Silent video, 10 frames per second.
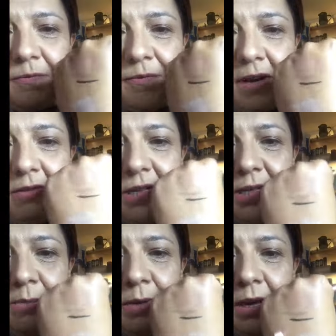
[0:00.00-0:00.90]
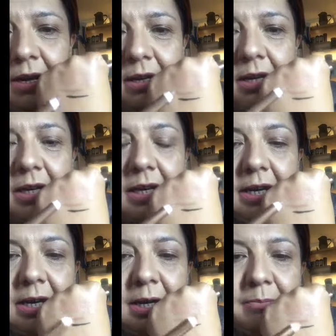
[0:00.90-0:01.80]
very similar
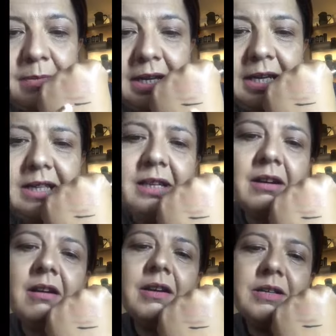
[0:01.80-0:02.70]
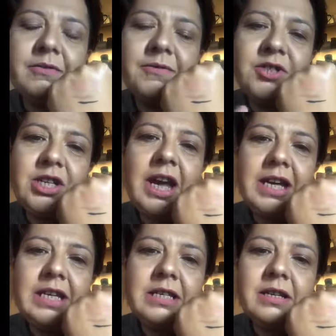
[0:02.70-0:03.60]
um, in the kind of
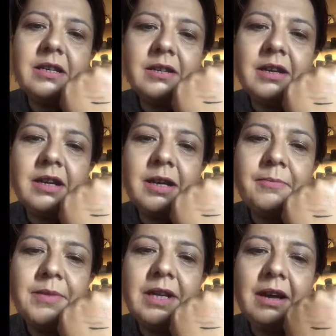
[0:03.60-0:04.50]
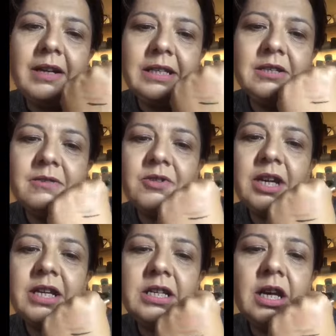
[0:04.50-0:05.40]
shade, um, the lightness of
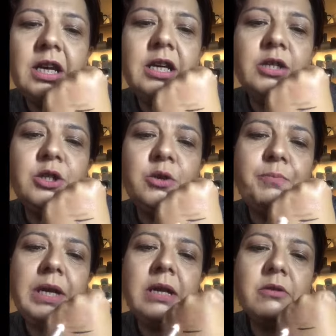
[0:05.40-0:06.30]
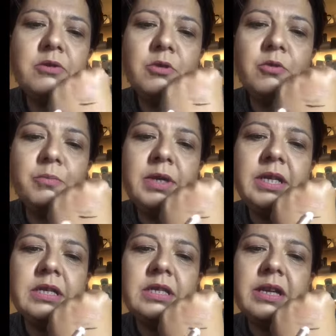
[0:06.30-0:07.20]
shade to Pillow Talk, but
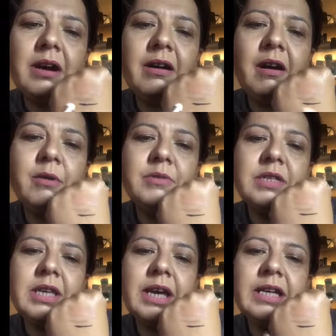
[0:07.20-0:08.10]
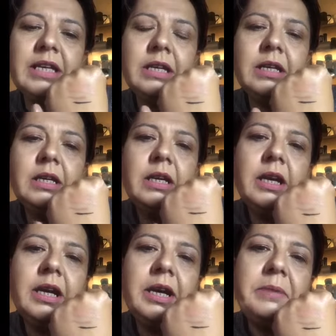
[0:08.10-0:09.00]
it's, I would say,
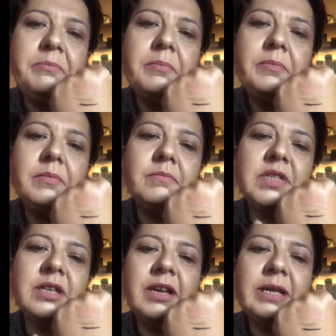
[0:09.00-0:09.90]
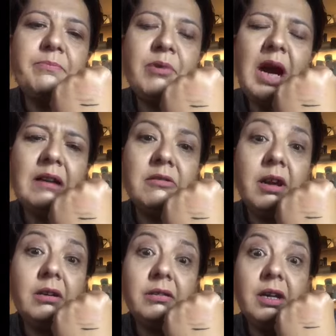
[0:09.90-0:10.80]
um, slightly
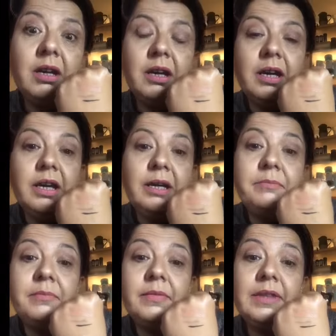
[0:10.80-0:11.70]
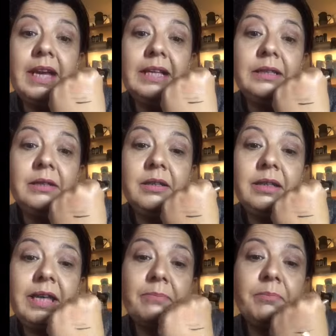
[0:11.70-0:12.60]
browner um, than
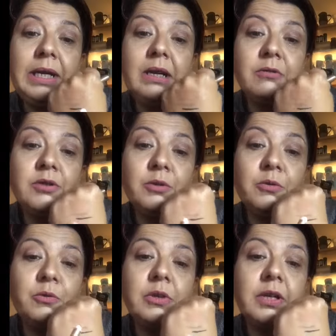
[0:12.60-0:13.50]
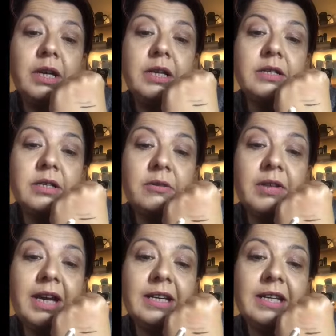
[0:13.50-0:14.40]
than Pillow Talk. So
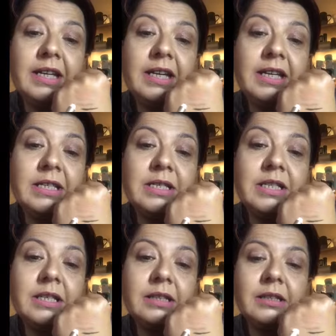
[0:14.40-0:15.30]
that is